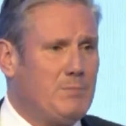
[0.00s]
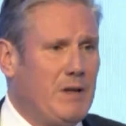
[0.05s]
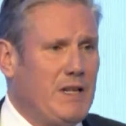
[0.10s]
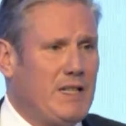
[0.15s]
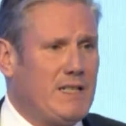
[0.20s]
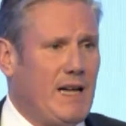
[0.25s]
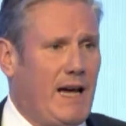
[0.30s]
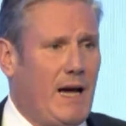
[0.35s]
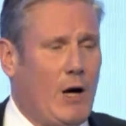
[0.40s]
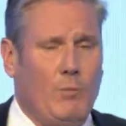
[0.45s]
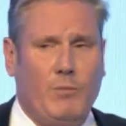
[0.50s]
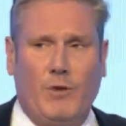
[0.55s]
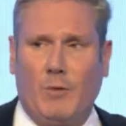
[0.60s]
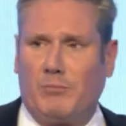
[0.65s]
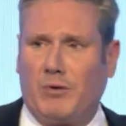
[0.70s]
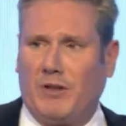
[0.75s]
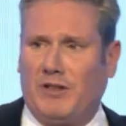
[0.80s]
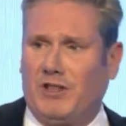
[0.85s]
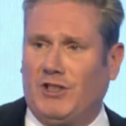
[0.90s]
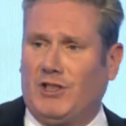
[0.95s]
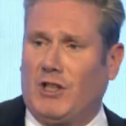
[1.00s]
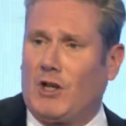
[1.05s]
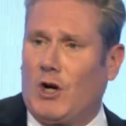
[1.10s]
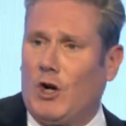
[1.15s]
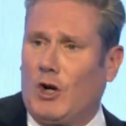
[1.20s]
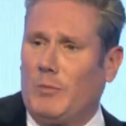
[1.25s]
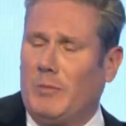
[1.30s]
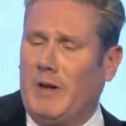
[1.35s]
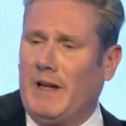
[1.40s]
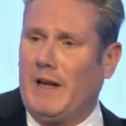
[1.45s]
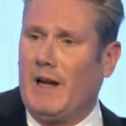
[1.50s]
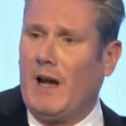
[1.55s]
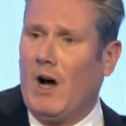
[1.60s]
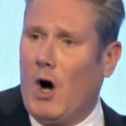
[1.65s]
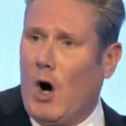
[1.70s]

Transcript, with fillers: be to help the British economy